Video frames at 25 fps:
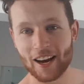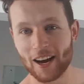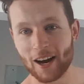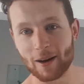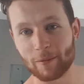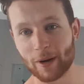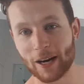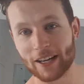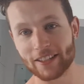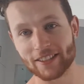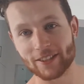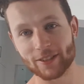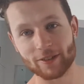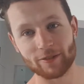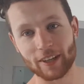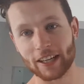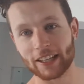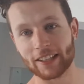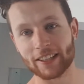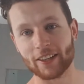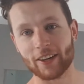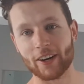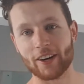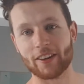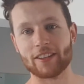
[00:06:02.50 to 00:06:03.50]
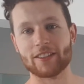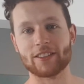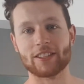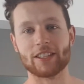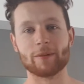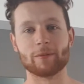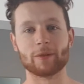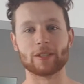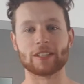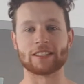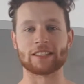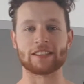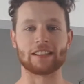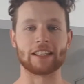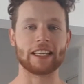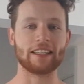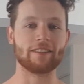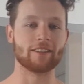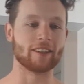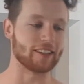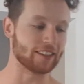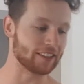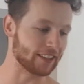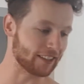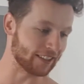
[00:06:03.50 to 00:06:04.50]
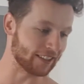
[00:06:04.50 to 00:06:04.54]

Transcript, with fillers: I might just fucking go to the gym and just leave it